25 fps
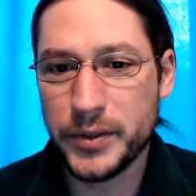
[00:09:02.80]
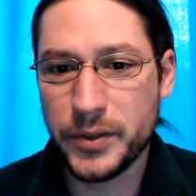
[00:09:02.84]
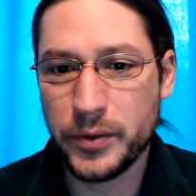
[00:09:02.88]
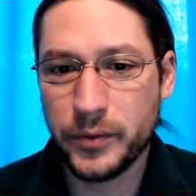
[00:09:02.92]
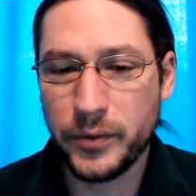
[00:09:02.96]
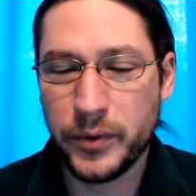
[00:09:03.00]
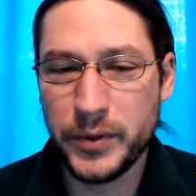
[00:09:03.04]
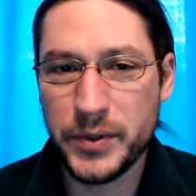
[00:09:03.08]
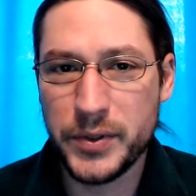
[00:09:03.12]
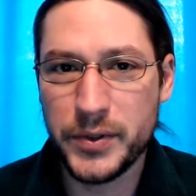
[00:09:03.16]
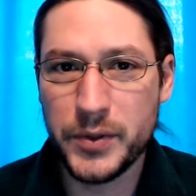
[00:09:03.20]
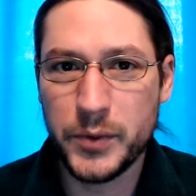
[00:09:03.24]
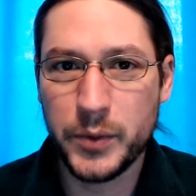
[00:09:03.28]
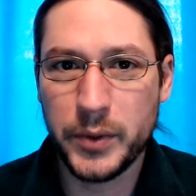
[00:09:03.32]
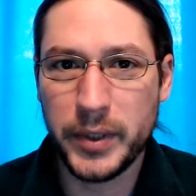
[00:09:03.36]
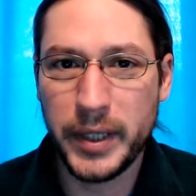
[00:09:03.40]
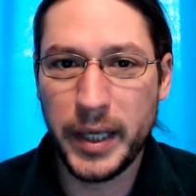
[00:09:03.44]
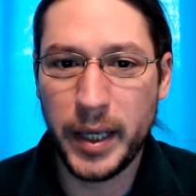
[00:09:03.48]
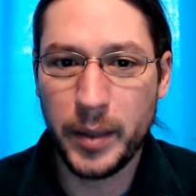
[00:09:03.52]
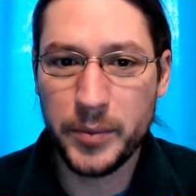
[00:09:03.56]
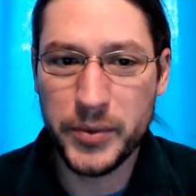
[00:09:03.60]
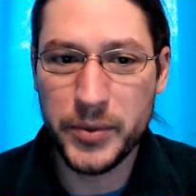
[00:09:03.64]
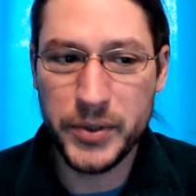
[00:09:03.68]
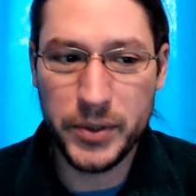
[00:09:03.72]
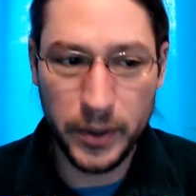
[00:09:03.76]
instance, with a
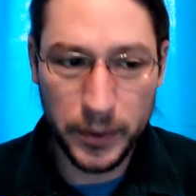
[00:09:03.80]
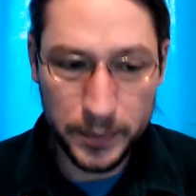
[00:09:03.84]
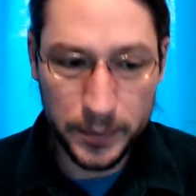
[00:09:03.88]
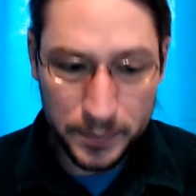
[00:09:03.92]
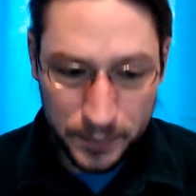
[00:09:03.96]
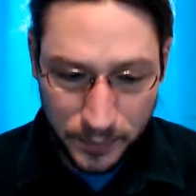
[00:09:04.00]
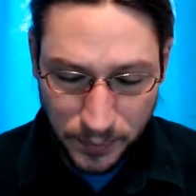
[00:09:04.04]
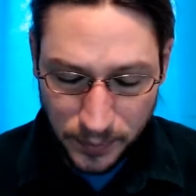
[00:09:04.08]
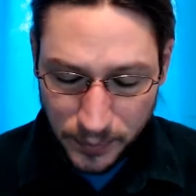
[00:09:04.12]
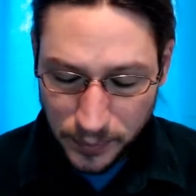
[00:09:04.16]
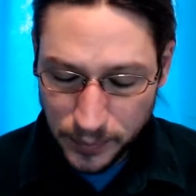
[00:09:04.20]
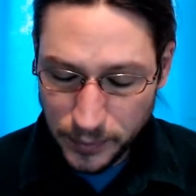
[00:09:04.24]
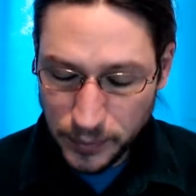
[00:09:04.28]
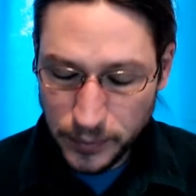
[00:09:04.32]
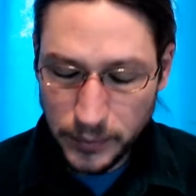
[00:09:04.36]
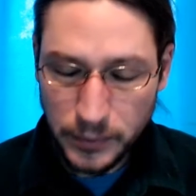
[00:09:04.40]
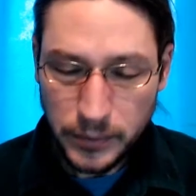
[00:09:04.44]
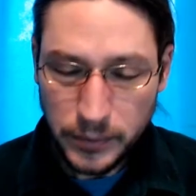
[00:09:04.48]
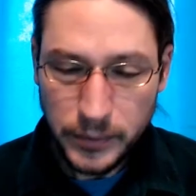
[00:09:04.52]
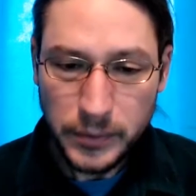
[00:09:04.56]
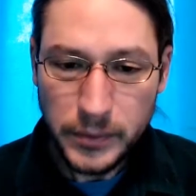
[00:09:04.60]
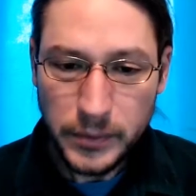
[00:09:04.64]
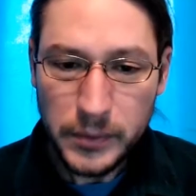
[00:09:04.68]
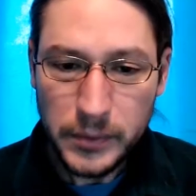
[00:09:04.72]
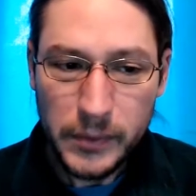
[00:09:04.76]
hamster,
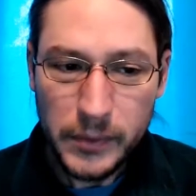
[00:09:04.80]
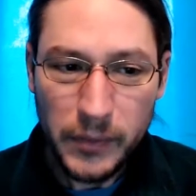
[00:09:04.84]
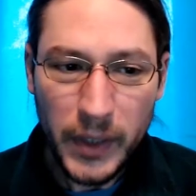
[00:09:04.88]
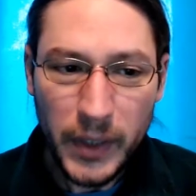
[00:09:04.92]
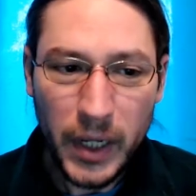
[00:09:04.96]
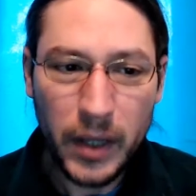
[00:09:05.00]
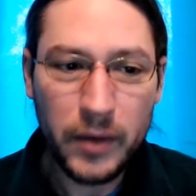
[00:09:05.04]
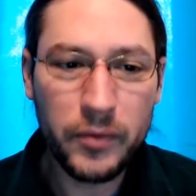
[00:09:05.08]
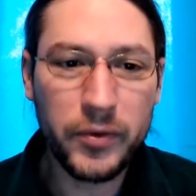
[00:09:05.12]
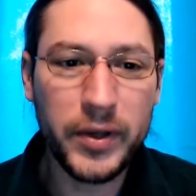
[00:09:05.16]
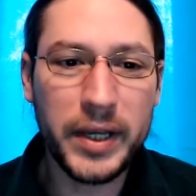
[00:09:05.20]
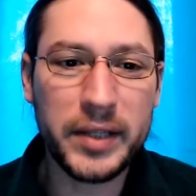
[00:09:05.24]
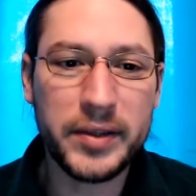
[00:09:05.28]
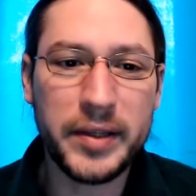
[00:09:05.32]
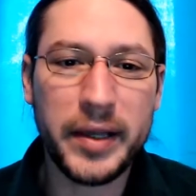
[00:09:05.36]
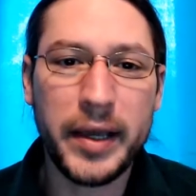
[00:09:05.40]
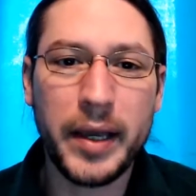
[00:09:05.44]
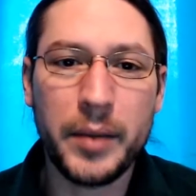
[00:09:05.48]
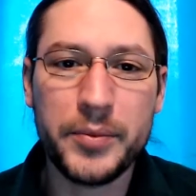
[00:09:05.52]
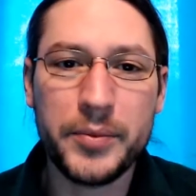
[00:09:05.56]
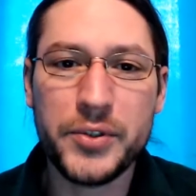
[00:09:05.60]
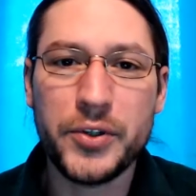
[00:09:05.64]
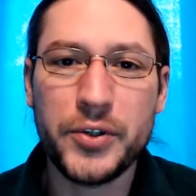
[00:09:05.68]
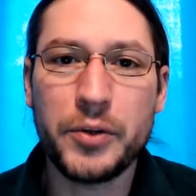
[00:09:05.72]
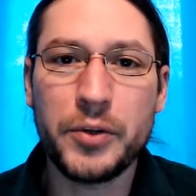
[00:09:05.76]
if you get the
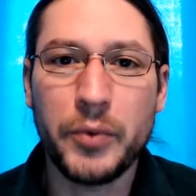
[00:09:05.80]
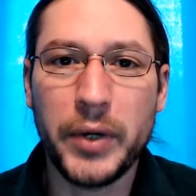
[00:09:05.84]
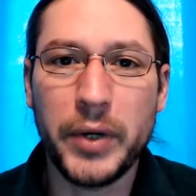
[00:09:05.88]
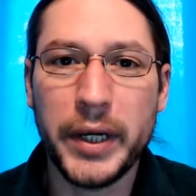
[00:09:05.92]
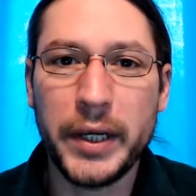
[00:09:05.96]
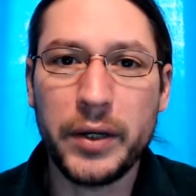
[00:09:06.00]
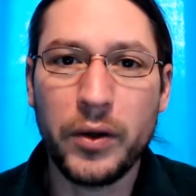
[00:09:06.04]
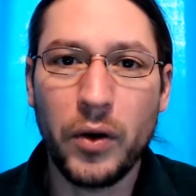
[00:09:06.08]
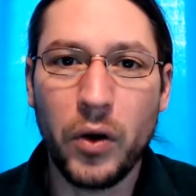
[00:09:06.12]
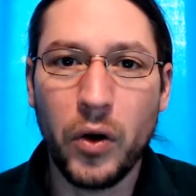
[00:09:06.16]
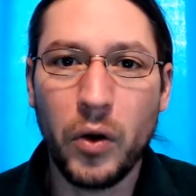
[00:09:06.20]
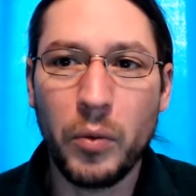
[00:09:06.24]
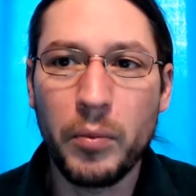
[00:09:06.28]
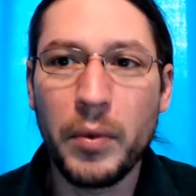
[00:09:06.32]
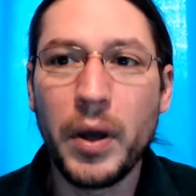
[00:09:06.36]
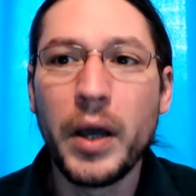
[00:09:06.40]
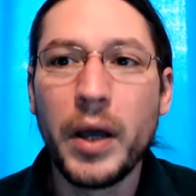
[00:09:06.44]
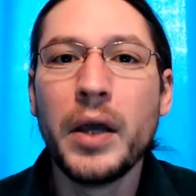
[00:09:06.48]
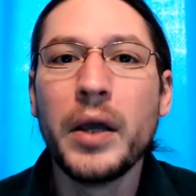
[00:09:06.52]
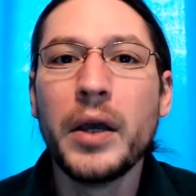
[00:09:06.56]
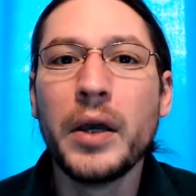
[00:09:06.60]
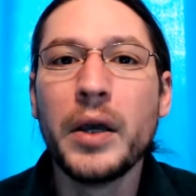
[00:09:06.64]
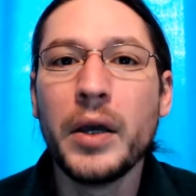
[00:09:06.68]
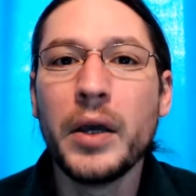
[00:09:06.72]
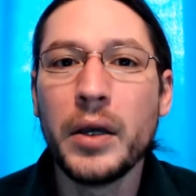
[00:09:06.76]
hamster, you bring it home
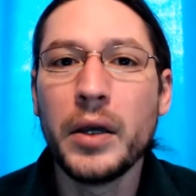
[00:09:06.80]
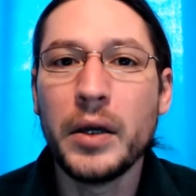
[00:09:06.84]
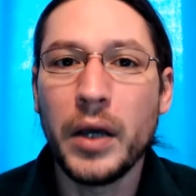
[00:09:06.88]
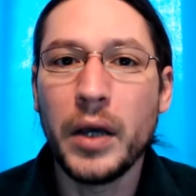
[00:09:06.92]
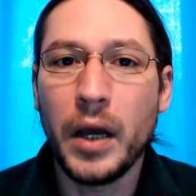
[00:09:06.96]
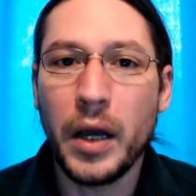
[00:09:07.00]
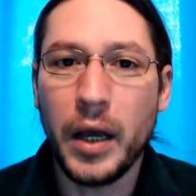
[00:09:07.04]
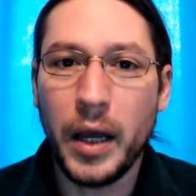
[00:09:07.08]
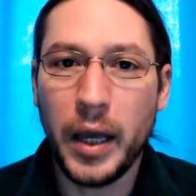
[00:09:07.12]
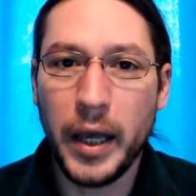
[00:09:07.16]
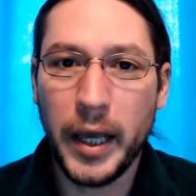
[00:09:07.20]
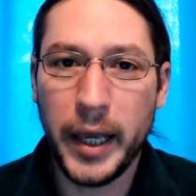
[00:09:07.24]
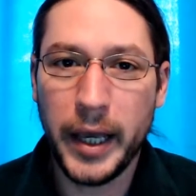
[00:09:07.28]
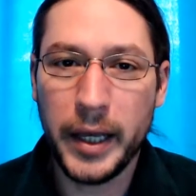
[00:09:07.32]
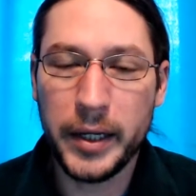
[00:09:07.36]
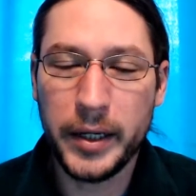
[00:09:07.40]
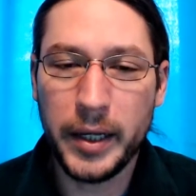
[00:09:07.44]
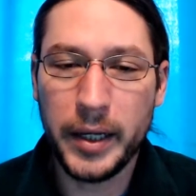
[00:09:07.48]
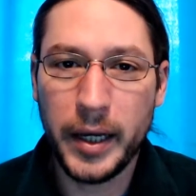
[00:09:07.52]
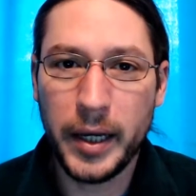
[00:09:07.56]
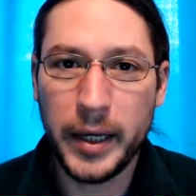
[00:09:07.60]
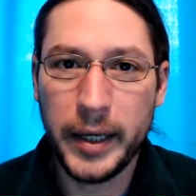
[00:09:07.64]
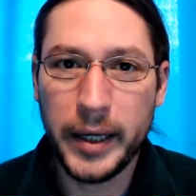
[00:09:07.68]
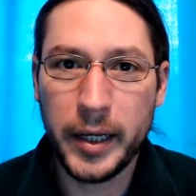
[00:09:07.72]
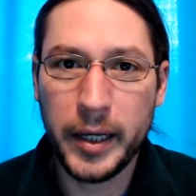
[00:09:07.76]
and
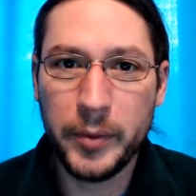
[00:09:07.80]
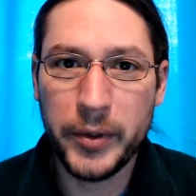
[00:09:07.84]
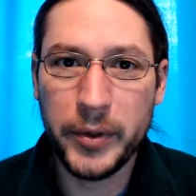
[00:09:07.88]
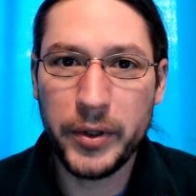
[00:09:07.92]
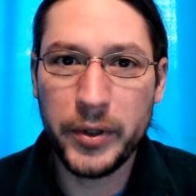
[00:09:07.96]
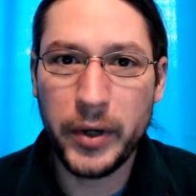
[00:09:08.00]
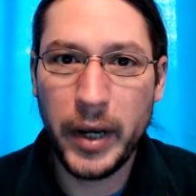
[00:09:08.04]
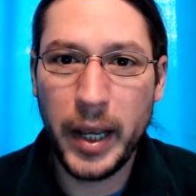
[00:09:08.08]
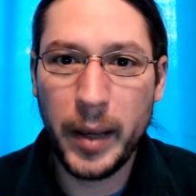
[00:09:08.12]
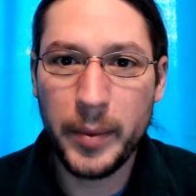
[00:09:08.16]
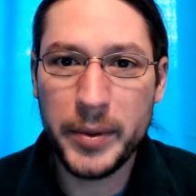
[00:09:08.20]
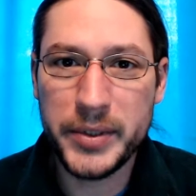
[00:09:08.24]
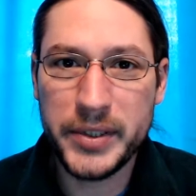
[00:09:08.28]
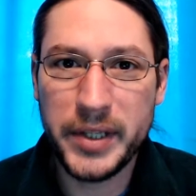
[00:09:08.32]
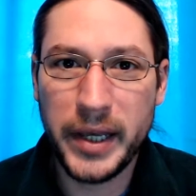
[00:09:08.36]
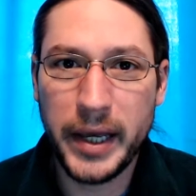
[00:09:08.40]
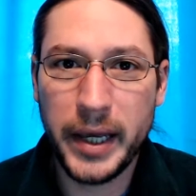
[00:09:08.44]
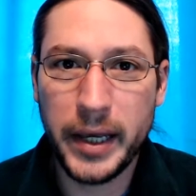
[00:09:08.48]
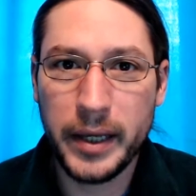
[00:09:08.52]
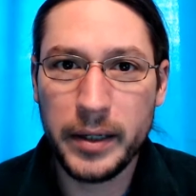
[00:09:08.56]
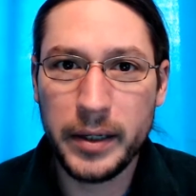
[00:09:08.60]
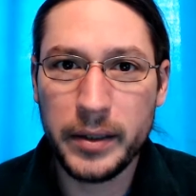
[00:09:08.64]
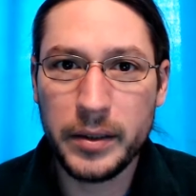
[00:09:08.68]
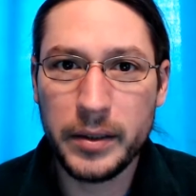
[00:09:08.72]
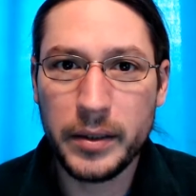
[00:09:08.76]
get them in their
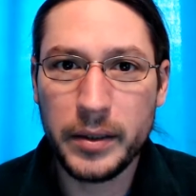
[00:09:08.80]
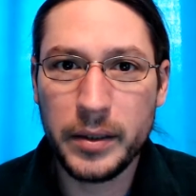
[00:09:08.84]
habitat,